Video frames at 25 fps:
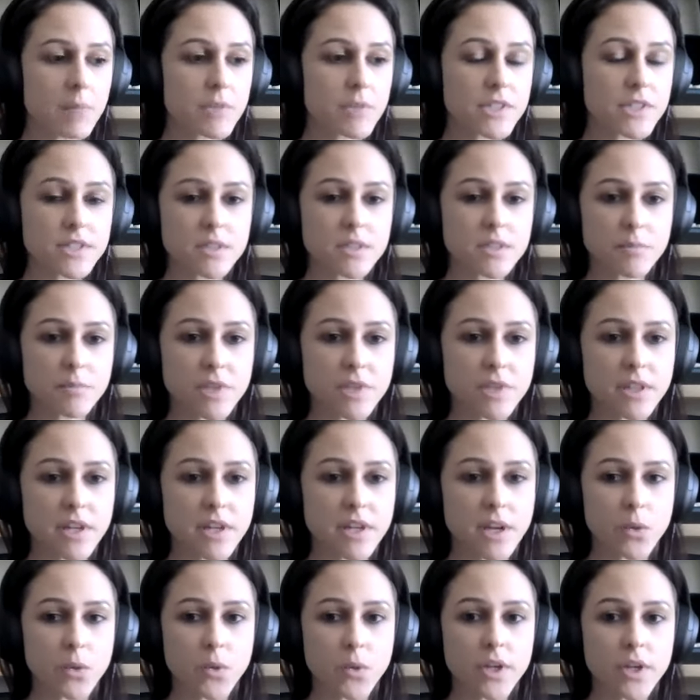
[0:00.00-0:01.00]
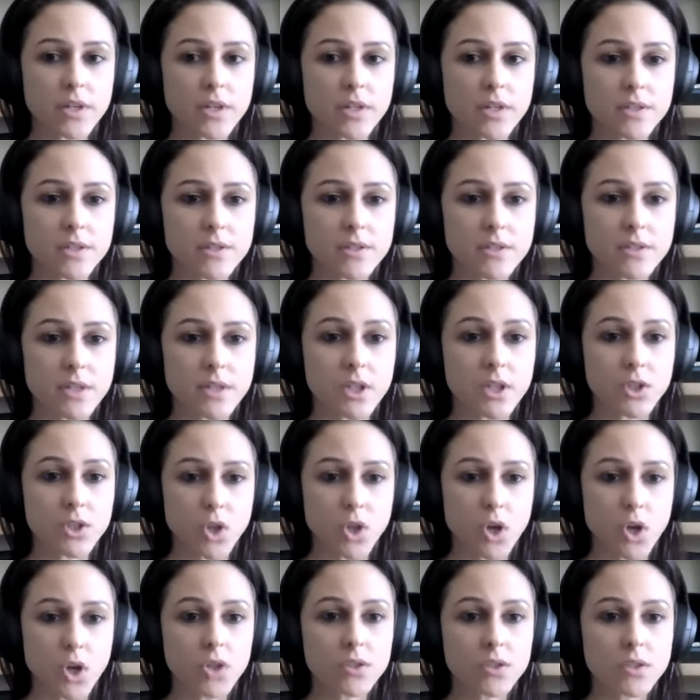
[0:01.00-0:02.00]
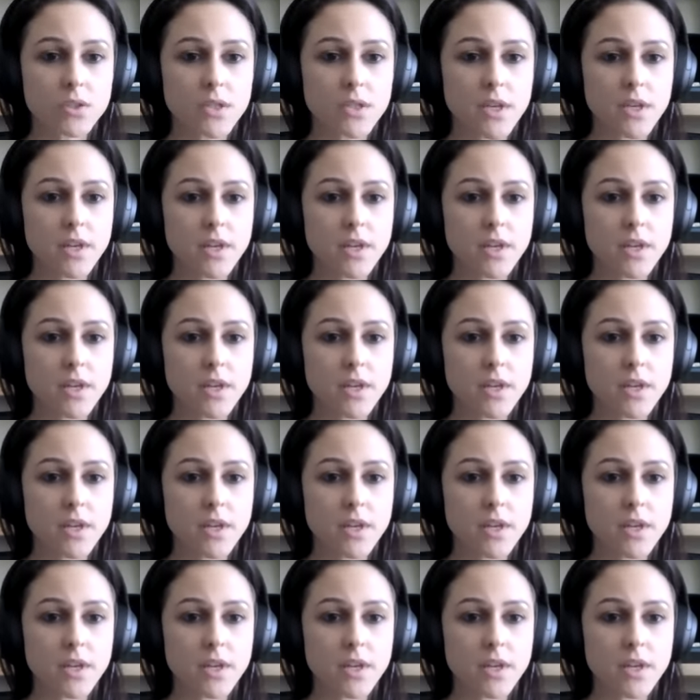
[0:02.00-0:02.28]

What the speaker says: this is something that I witnessed a lot,